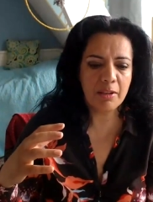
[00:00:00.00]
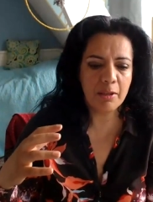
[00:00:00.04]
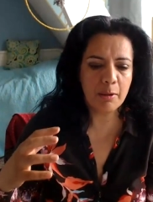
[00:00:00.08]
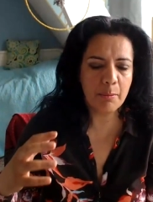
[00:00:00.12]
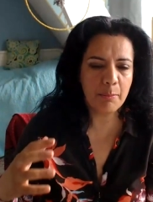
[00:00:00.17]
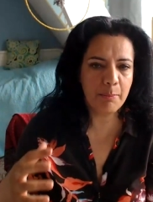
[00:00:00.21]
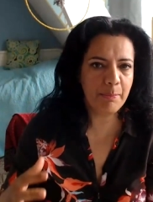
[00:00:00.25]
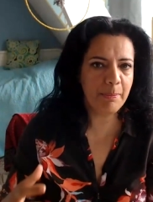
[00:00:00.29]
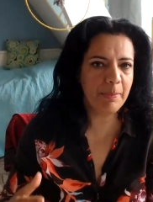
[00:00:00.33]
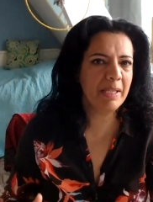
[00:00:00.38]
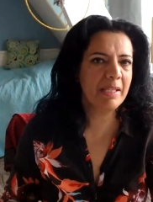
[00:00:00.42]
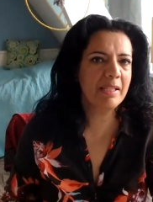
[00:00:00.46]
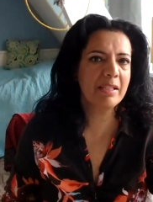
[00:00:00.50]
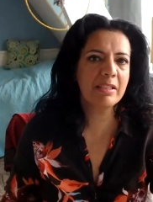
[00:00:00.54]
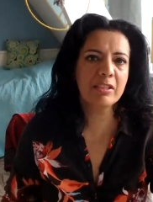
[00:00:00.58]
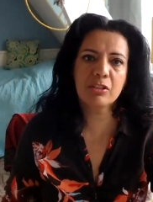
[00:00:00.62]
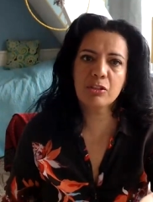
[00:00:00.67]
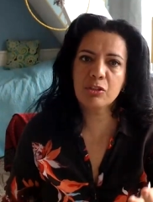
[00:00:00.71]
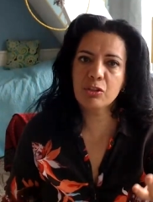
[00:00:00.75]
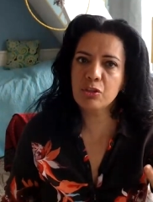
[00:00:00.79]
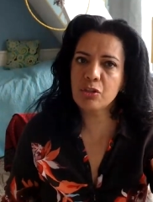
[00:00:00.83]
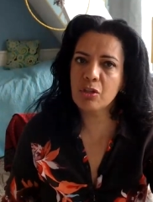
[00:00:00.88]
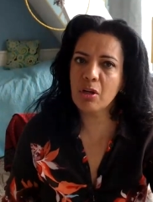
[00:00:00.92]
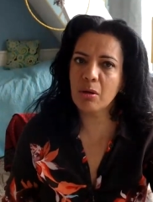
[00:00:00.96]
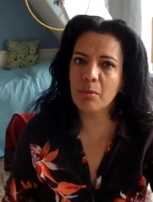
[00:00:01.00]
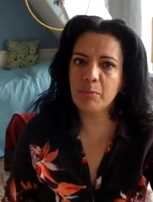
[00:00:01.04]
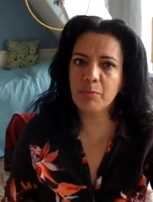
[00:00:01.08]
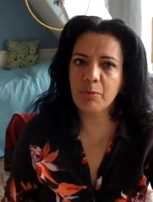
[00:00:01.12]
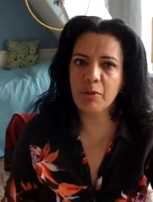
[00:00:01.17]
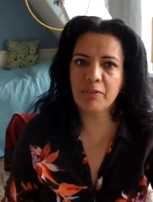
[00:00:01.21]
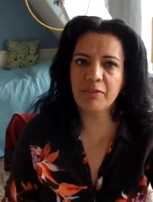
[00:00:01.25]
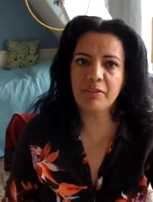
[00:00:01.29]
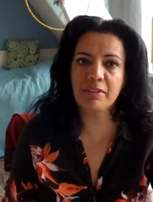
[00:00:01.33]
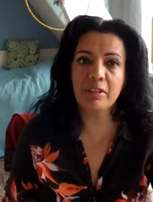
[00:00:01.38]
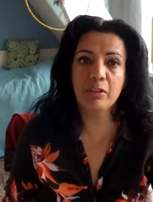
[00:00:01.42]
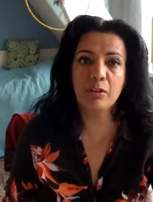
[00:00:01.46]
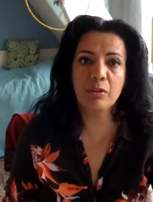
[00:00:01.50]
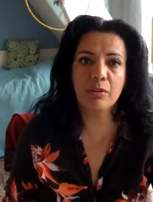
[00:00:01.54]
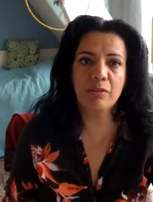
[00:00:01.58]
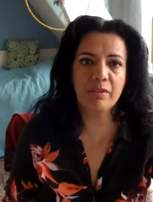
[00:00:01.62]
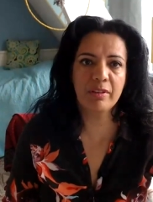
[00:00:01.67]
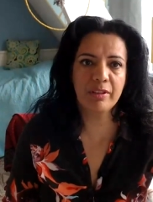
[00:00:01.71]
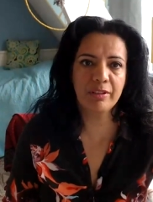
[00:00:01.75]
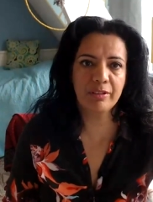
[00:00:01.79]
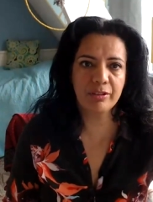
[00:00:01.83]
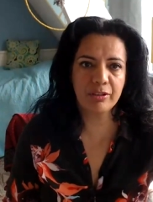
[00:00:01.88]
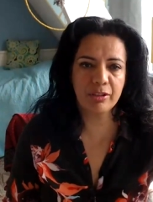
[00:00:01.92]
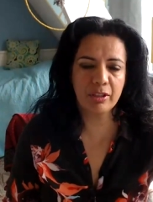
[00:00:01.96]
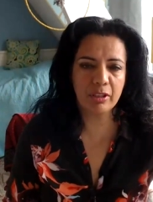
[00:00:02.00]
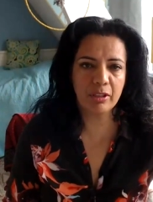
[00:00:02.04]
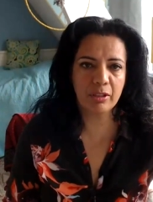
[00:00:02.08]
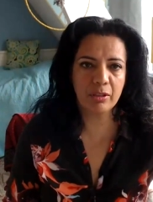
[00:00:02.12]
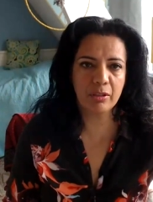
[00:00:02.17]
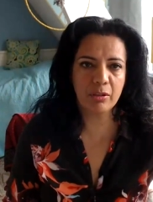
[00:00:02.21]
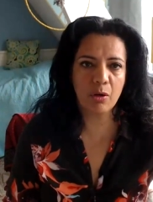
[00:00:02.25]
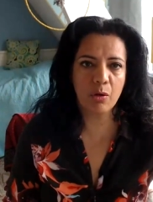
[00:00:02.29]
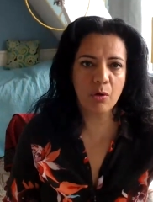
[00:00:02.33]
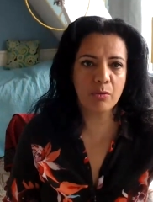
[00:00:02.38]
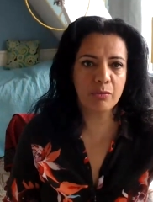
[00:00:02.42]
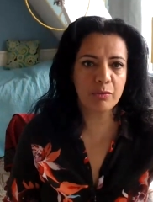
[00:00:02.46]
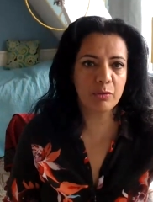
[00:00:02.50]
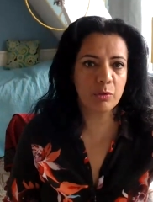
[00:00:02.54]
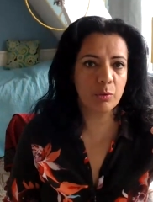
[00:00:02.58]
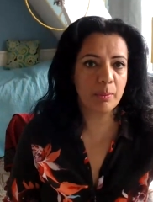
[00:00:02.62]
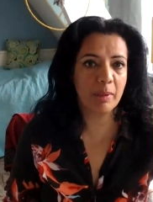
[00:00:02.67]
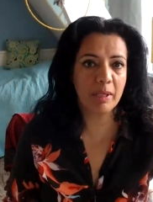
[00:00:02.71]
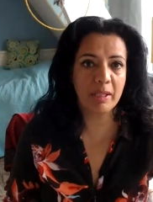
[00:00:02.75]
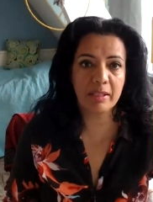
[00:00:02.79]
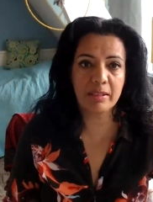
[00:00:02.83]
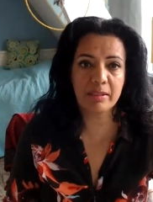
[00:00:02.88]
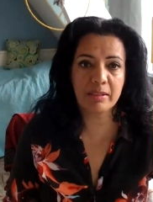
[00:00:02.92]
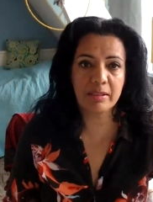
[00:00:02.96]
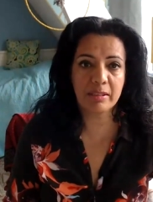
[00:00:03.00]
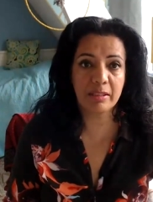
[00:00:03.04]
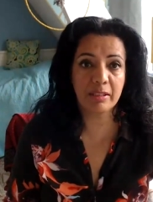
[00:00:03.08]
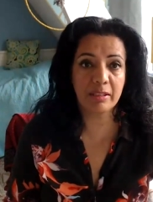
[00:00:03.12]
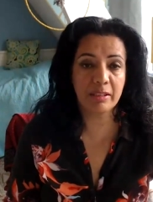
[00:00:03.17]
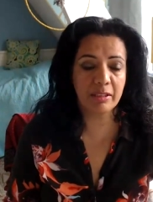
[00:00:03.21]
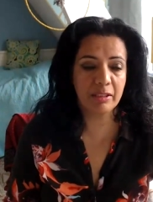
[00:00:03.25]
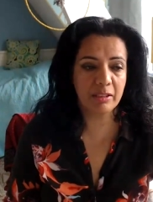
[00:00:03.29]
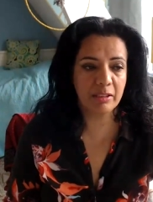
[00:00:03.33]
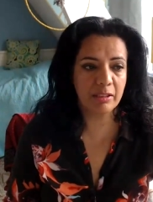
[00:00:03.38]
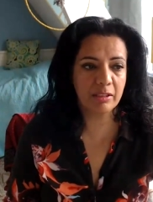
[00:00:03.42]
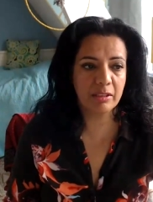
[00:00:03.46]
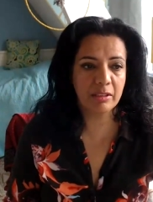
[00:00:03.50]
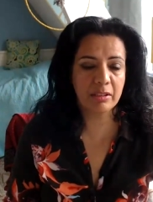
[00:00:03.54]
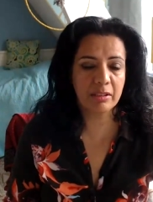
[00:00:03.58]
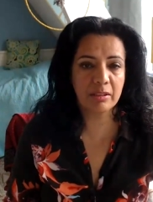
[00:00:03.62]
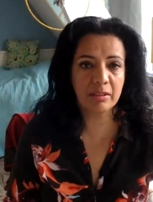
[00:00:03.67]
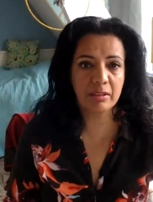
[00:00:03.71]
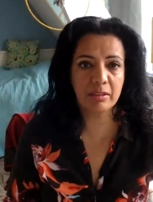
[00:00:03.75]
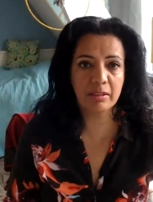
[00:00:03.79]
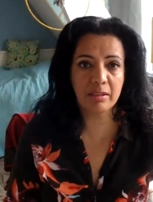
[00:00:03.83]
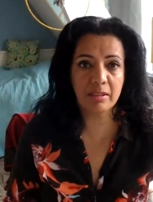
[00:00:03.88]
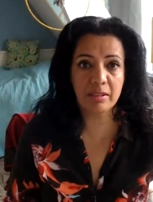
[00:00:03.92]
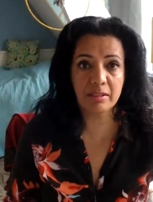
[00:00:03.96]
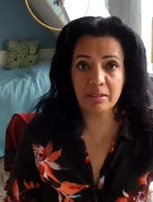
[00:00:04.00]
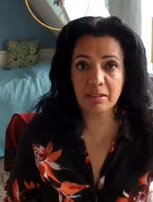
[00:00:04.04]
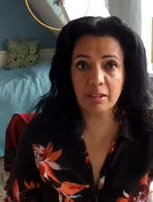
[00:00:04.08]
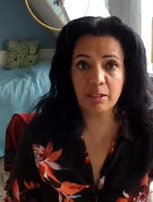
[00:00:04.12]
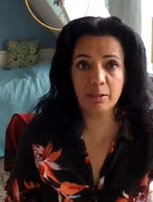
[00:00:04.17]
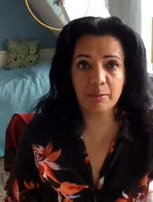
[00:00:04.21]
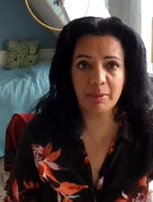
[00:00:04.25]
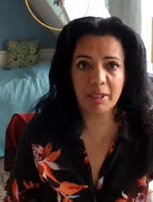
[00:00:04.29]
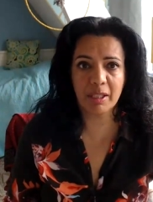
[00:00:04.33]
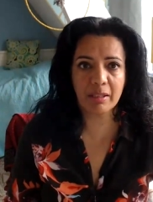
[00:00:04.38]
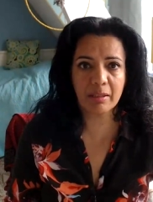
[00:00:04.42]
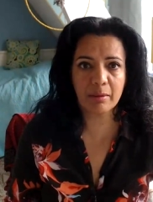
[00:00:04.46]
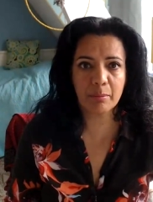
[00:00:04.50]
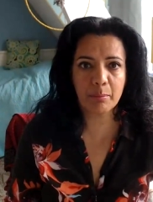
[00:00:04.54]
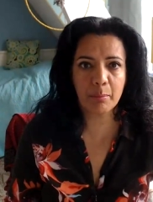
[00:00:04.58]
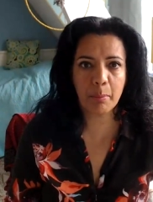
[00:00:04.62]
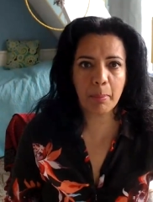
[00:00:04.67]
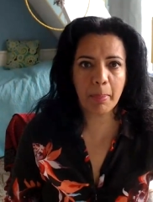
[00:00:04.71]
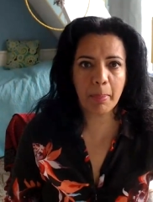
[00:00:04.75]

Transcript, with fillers: The biggest jump of innovation of humanity is coming